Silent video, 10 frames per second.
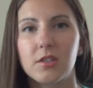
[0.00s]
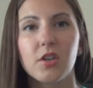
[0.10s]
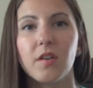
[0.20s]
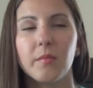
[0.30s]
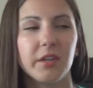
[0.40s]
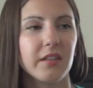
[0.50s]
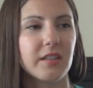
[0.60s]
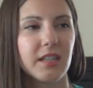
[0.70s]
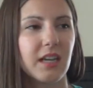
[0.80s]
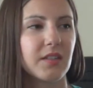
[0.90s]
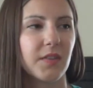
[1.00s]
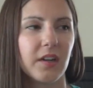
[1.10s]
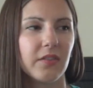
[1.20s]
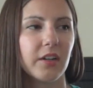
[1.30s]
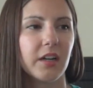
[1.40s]
do it because it takes
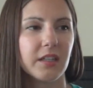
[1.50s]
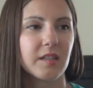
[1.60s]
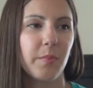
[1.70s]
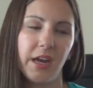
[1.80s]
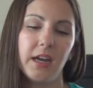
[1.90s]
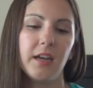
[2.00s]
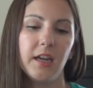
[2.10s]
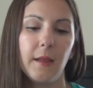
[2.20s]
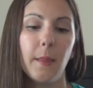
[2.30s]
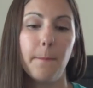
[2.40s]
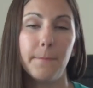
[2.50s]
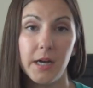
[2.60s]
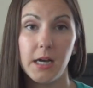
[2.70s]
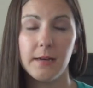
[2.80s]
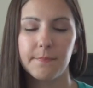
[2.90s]
forever and it's a pain in the
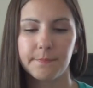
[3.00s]
butt.